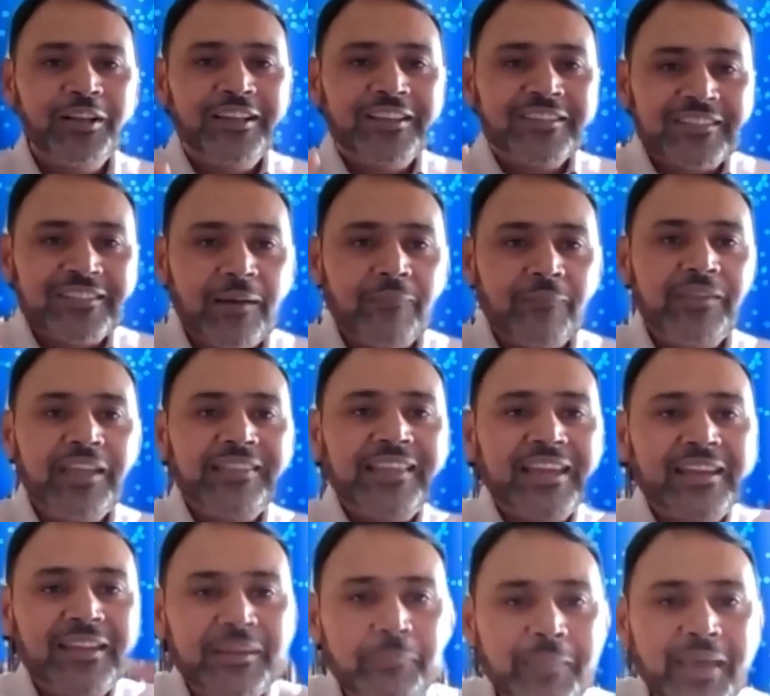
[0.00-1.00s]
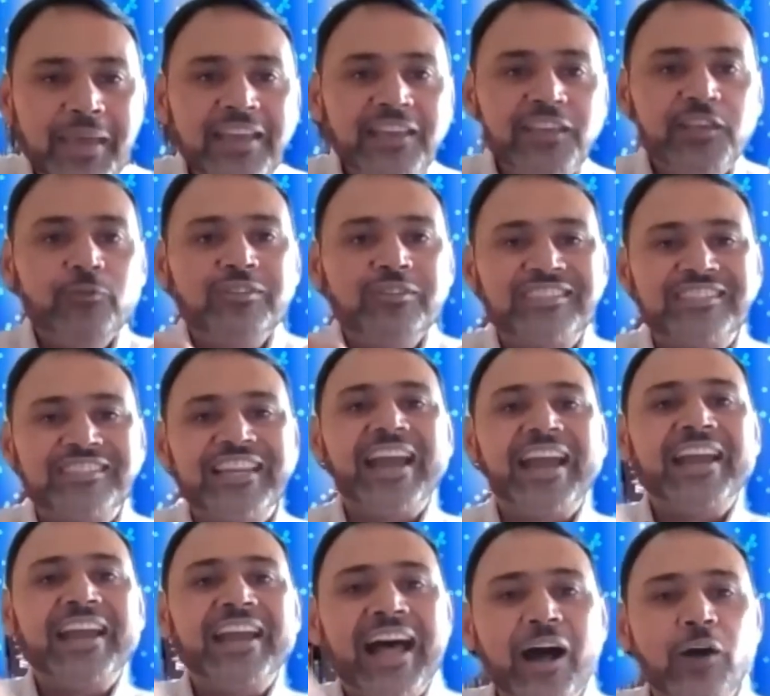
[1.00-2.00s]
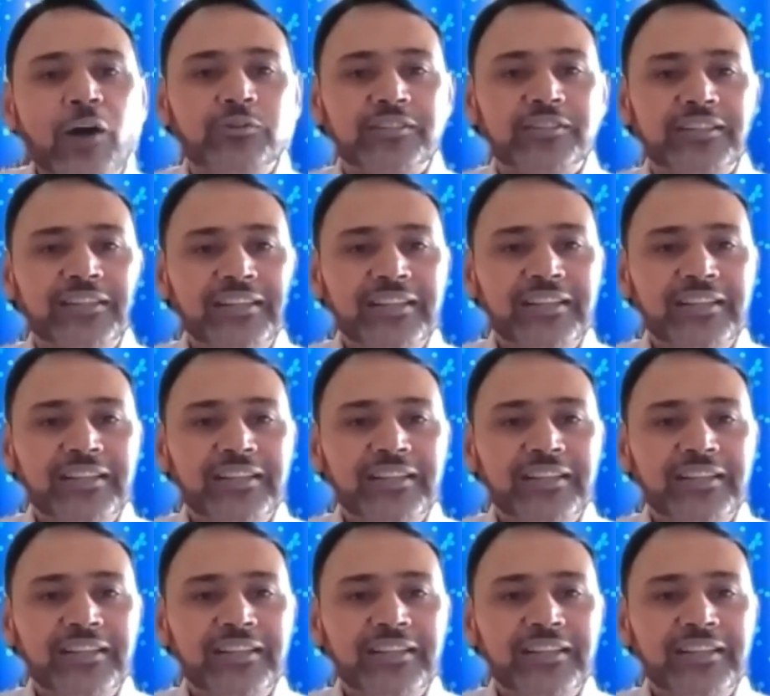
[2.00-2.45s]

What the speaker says: Something that make you stand out.